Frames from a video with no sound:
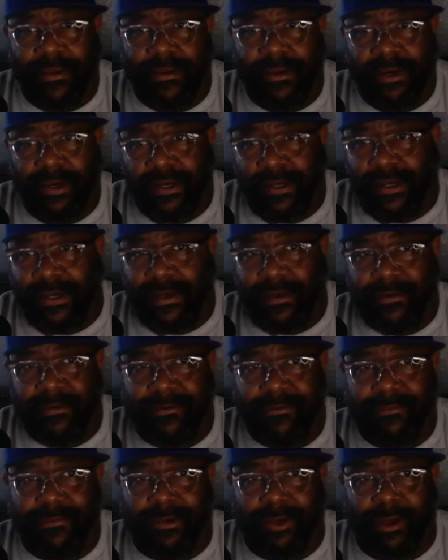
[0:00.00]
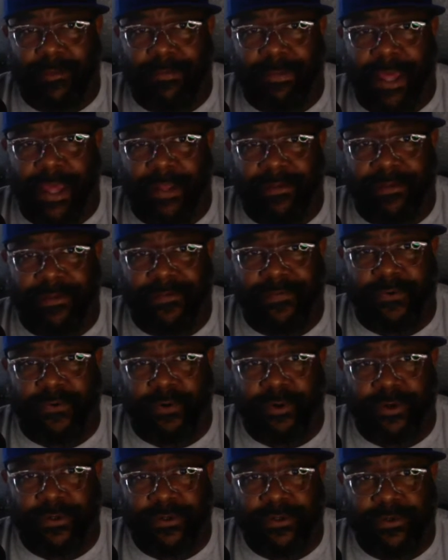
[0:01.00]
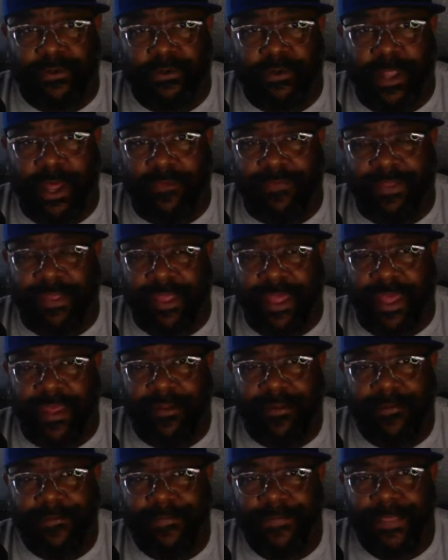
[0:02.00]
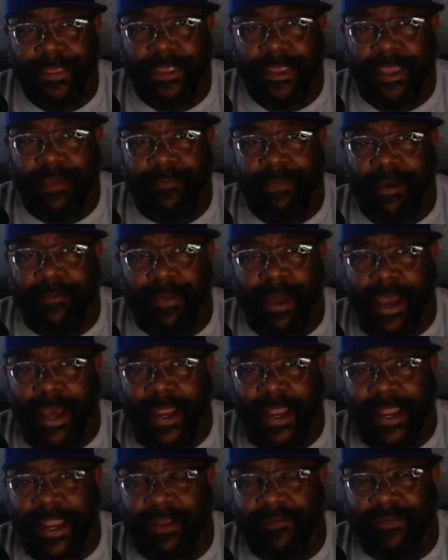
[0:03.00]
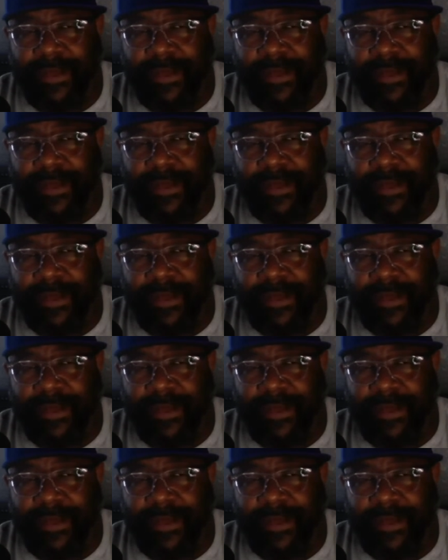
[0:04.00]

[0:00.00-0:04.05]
uh, apply to a 4-year school after that. In my mind, I never